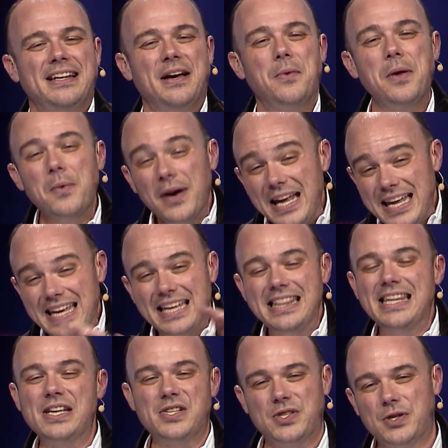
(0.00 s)
And we want to
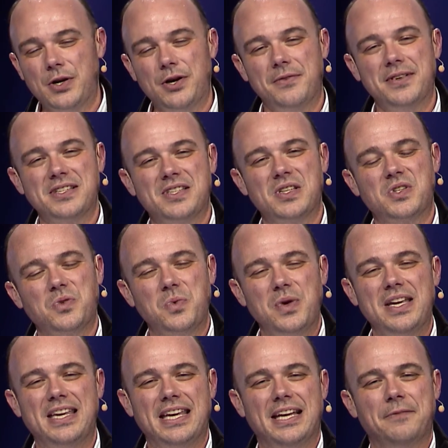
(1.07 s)
end this service this
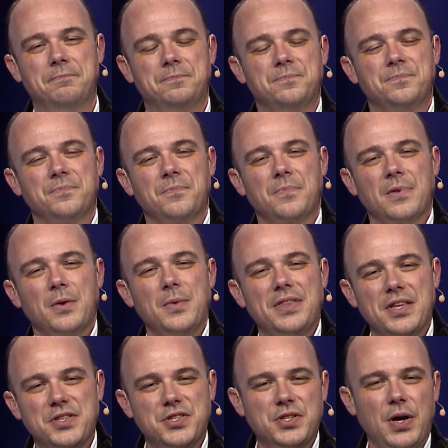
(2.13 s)
weekend
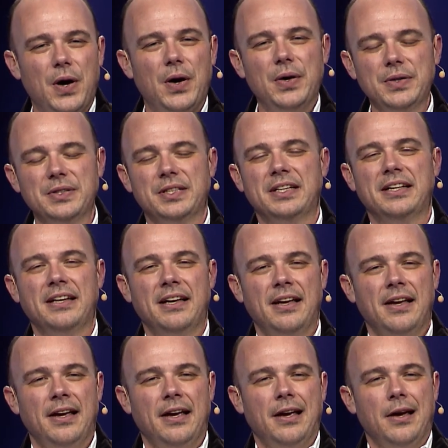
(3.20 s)
with a song
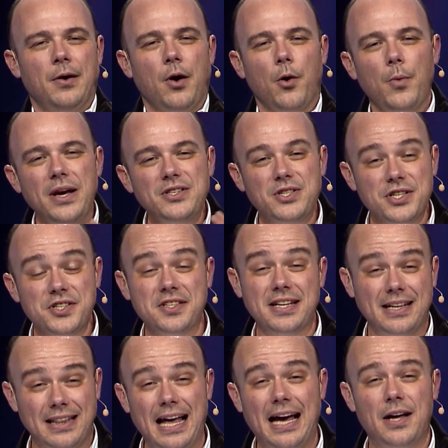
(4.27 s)
where we just
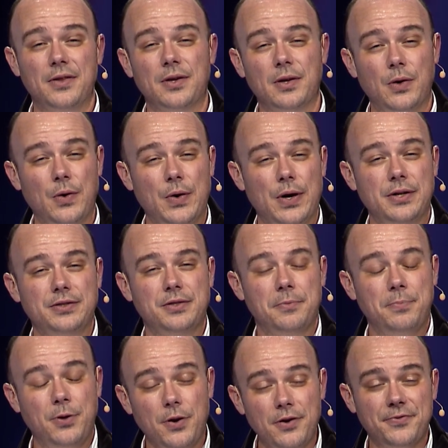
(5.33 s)
allow the Lord to
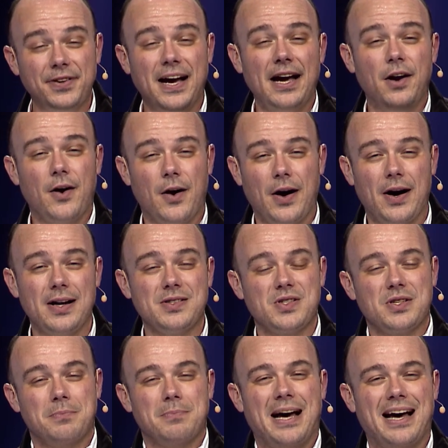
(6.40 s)
purify our hearts and